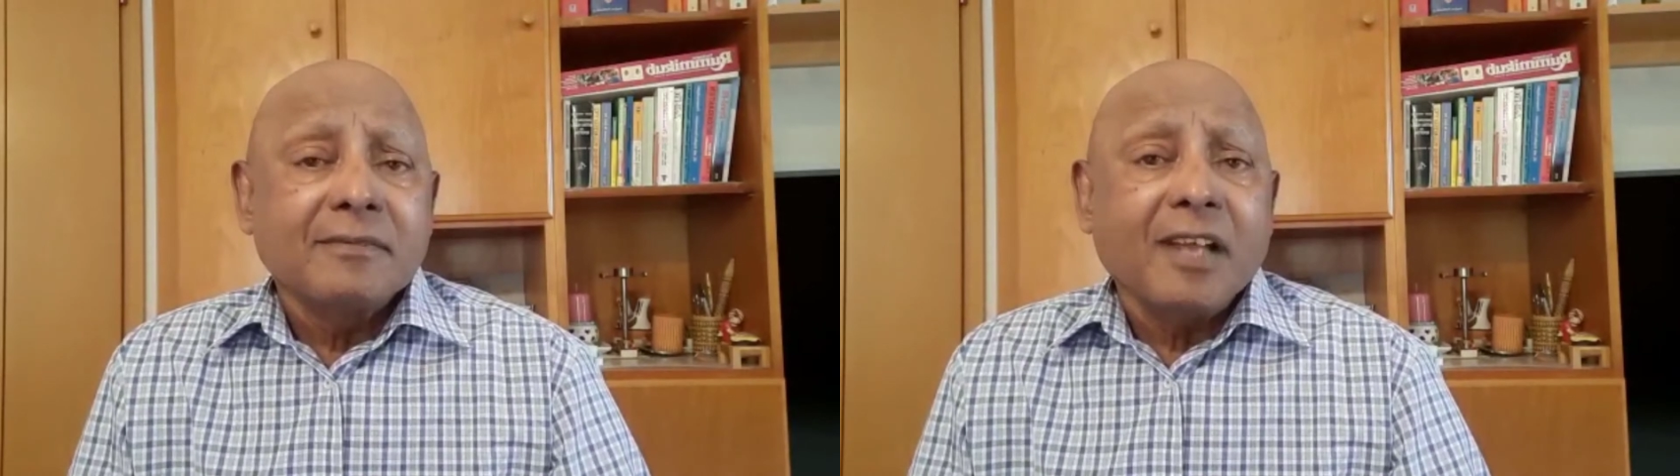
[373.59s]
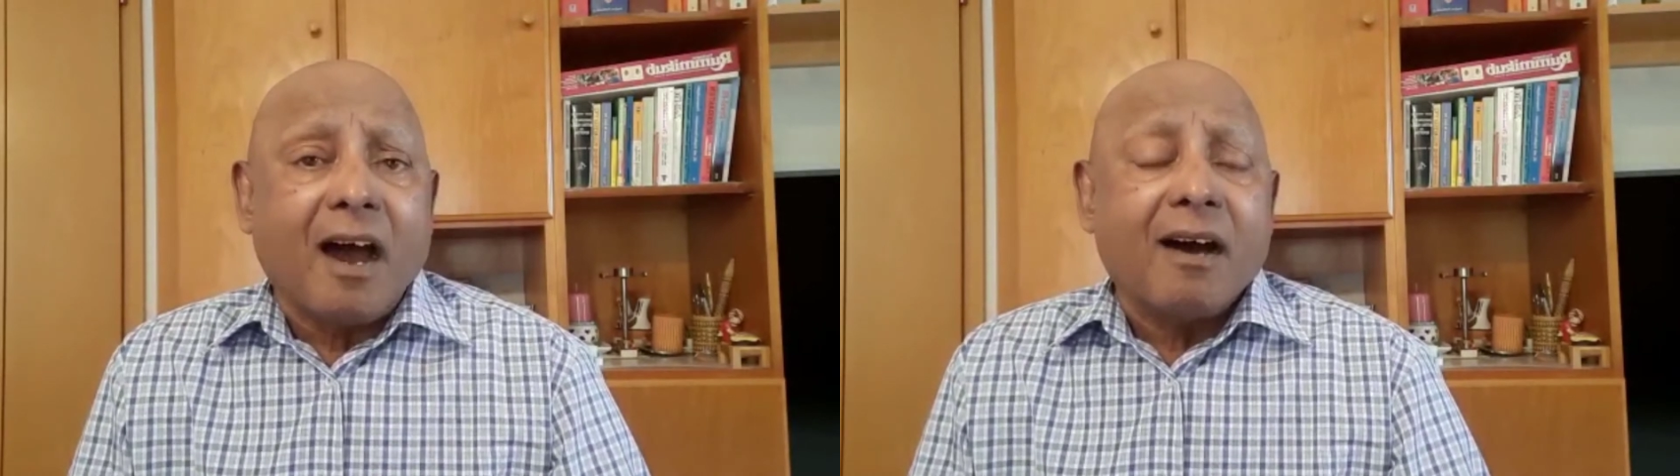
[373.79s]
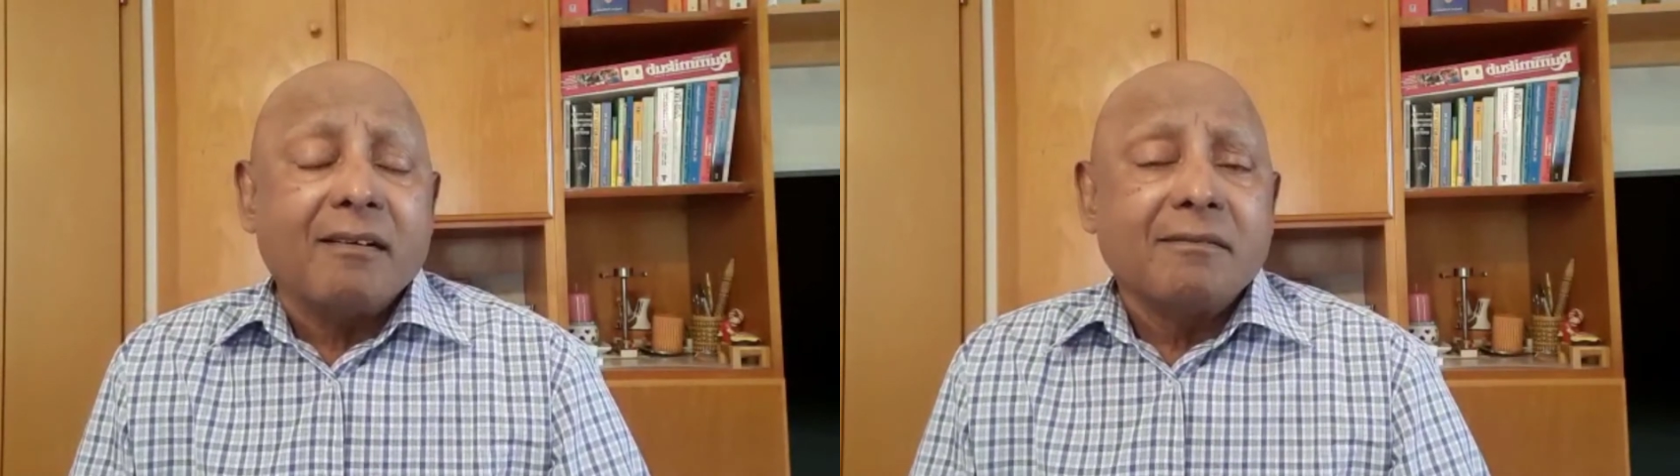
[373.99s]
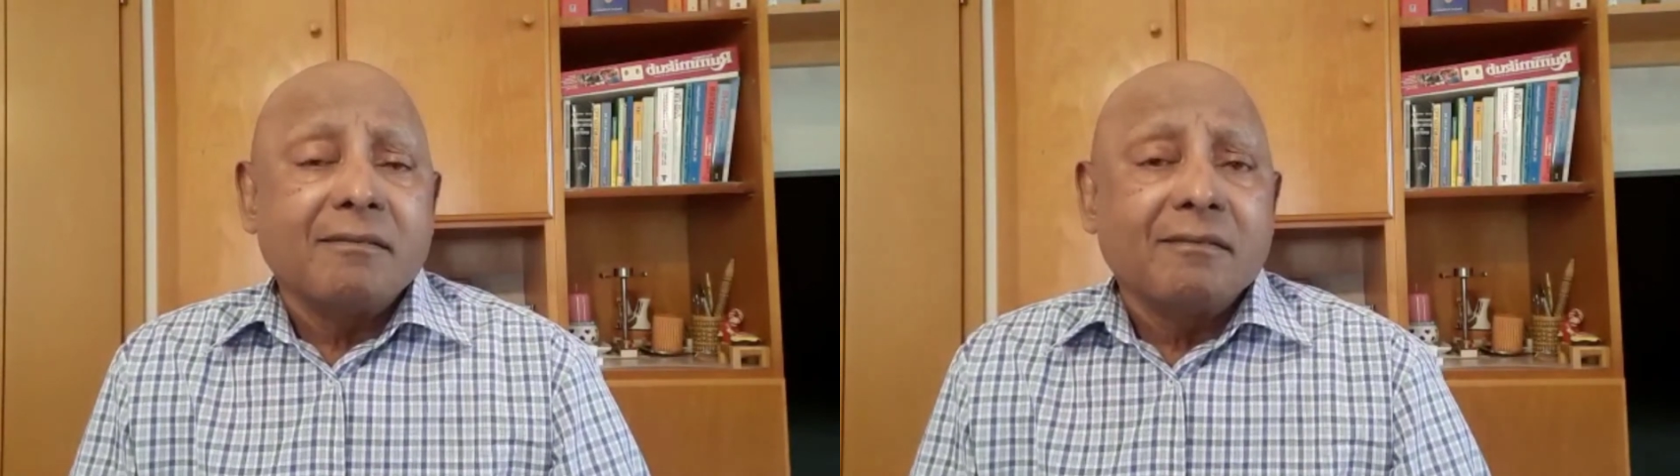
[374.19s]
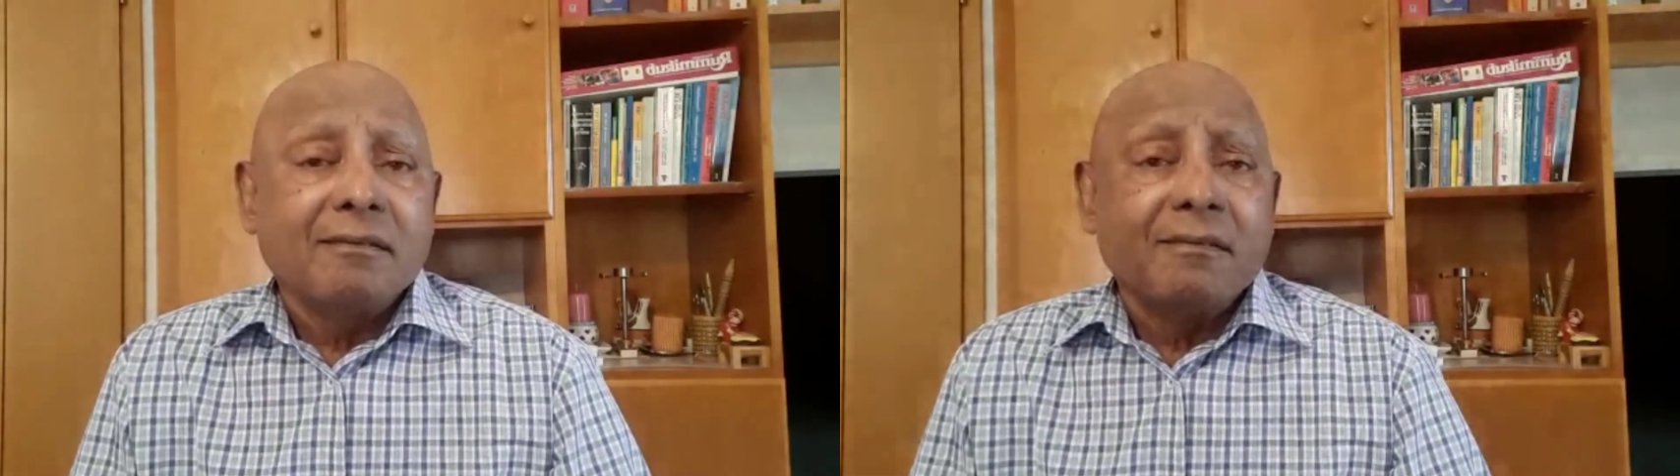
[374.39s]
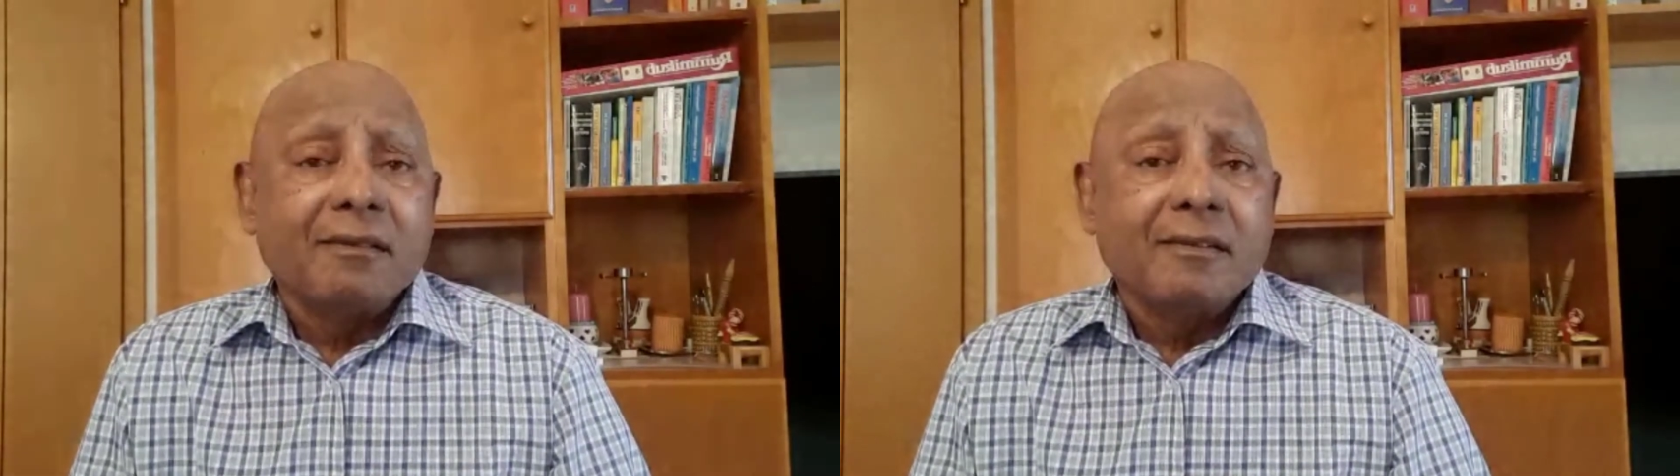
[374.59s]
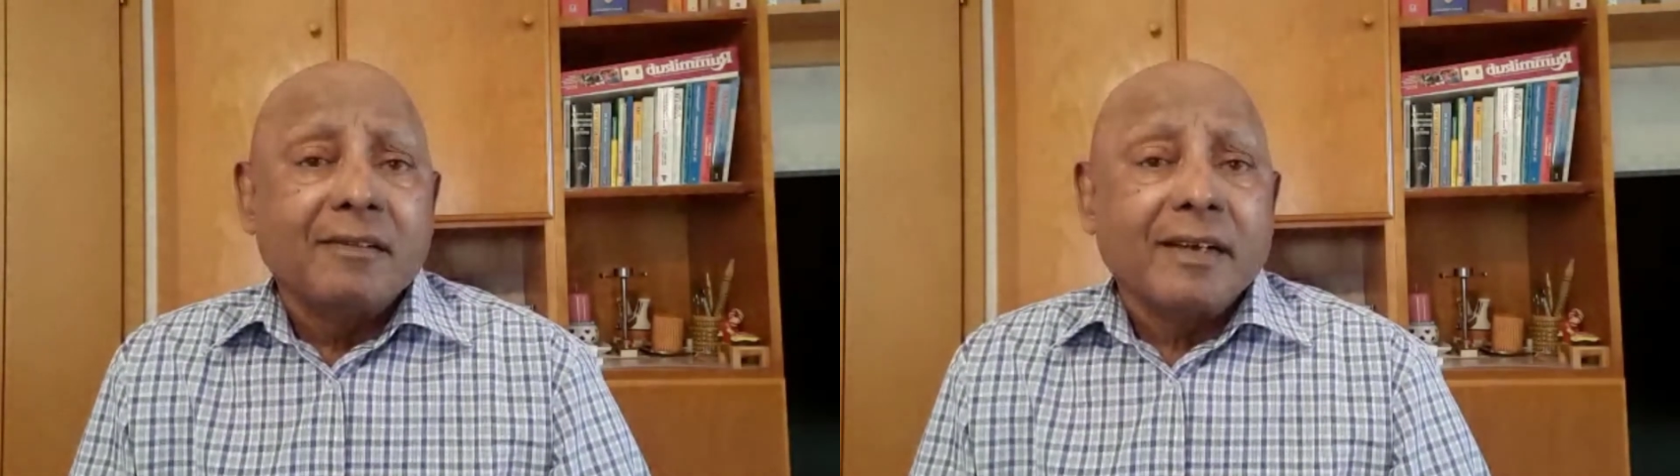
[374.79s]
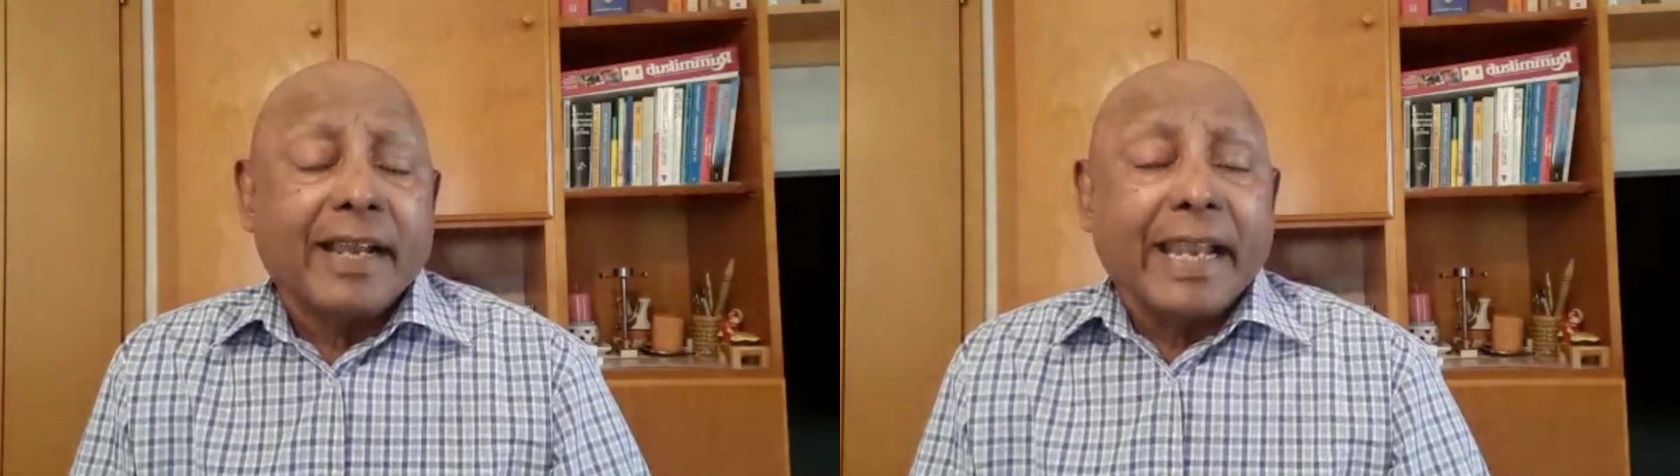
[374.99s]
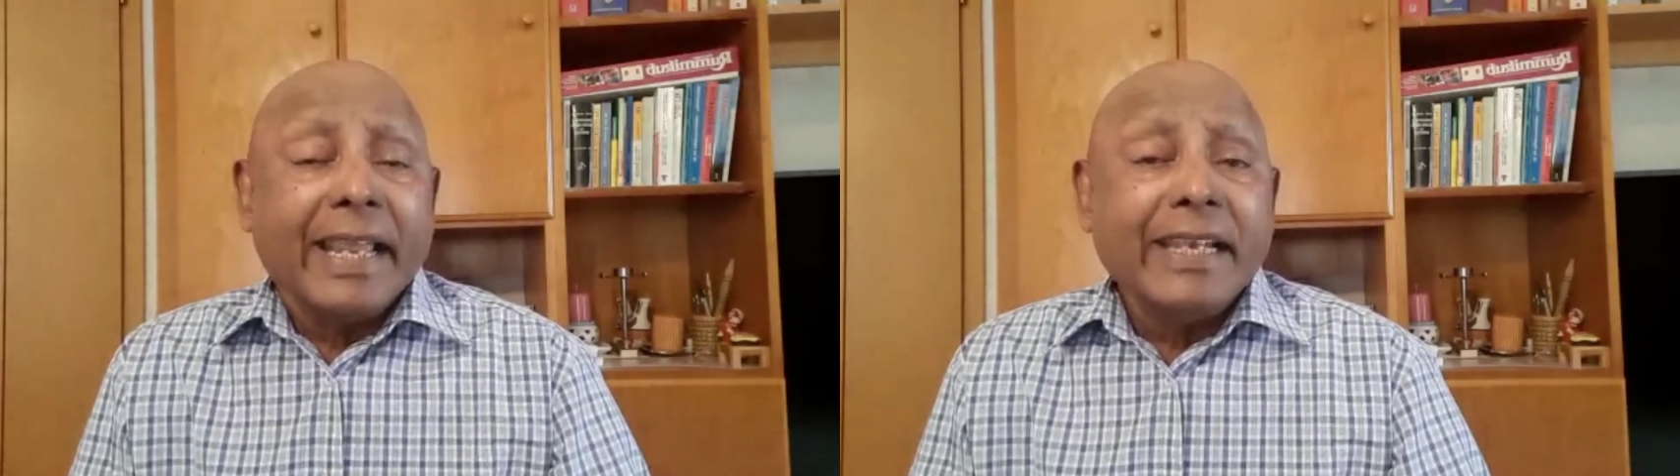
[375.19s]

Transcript: drink